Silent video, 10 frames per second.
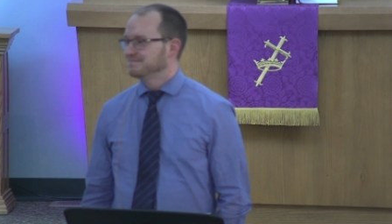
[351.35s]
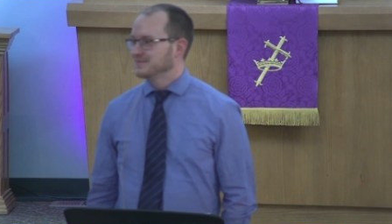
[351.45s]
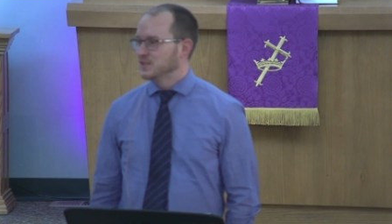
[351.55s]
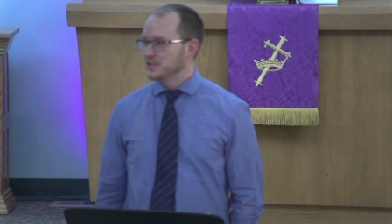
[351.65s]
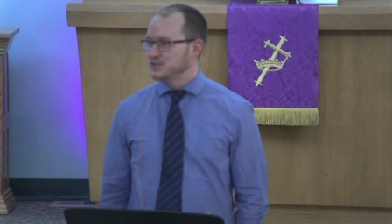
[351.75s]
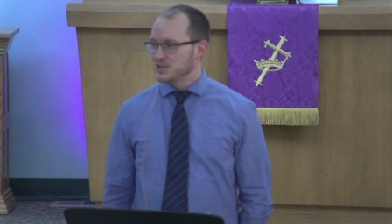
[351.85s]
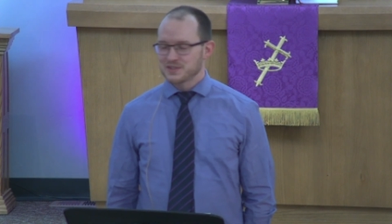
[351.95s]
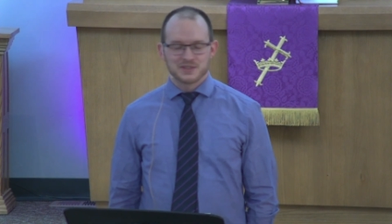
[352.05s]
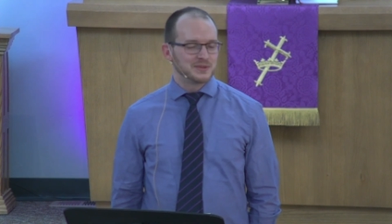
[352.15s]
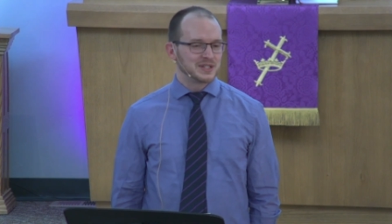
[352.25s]
unless
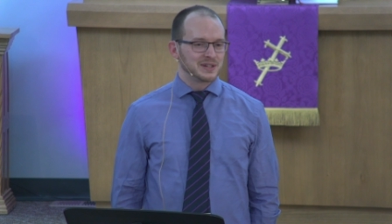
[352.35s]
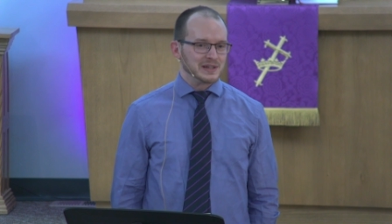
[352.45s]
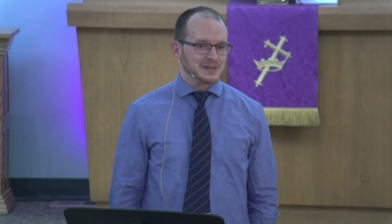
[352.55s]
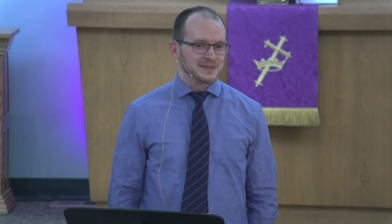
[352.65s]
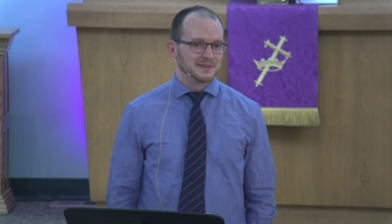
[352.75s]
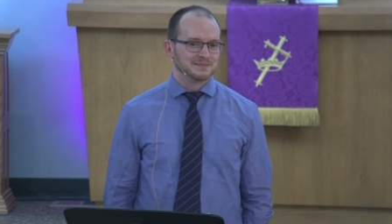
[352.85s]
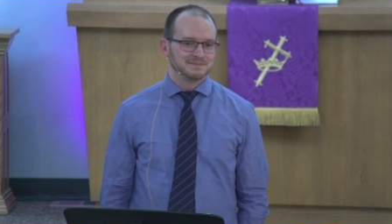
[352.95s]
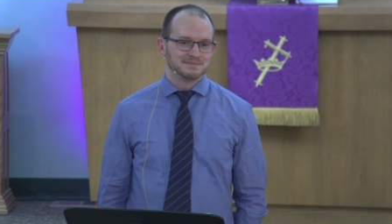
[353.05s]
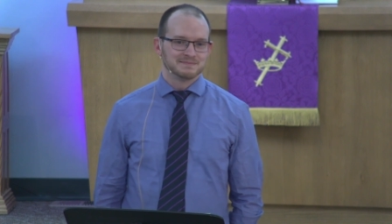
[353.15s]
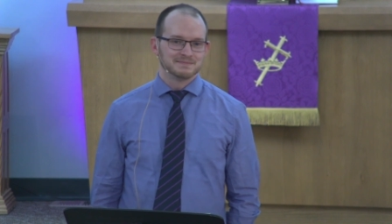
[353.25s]
Jesus returns?
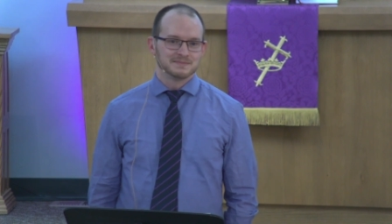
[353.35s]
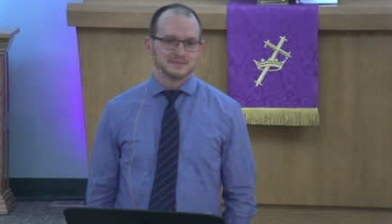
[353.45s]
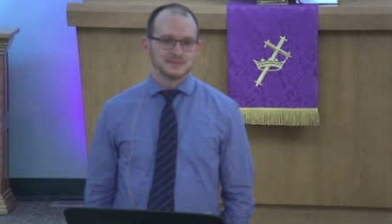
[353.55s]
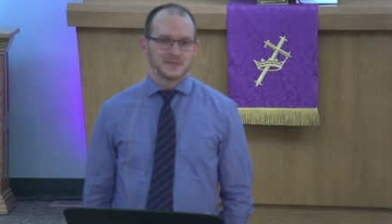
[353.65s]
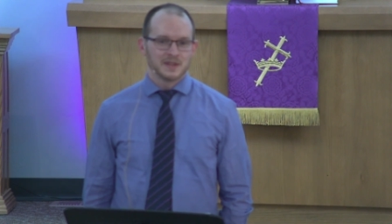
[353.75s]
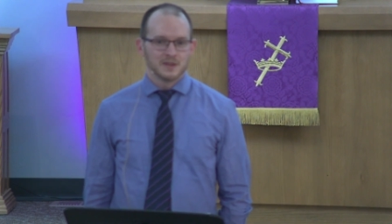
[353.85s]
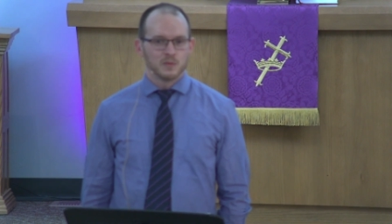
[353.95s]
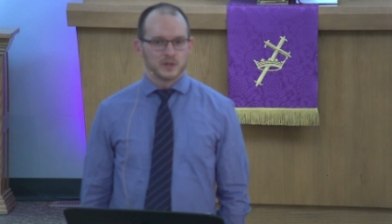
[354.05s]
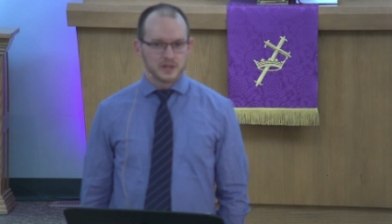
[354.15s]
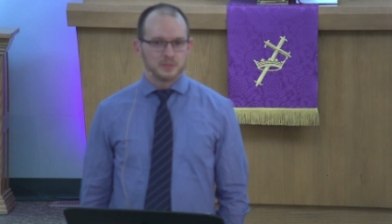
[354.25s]

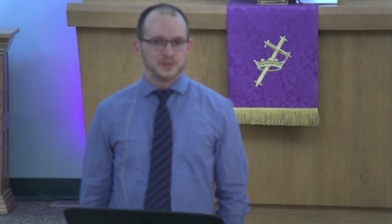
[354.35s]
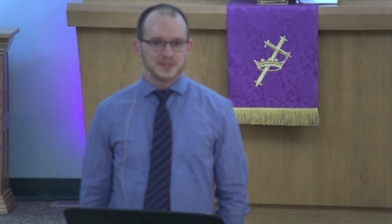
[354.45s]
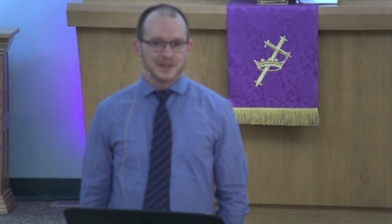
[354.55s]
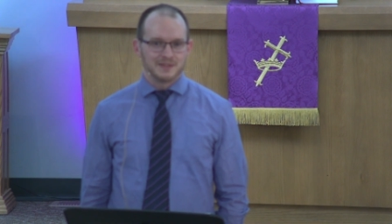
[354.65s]
100%.